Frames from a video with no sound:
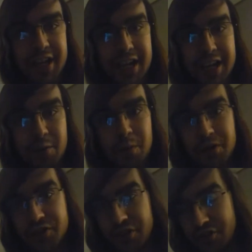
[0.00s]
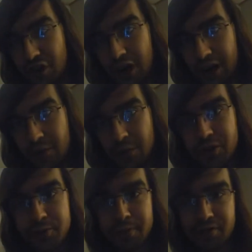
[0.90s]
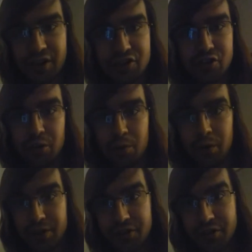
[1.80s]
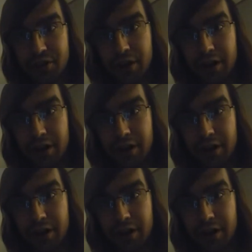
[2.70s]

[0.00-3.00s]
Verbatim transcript: geek, one's the jock, one's professional, one's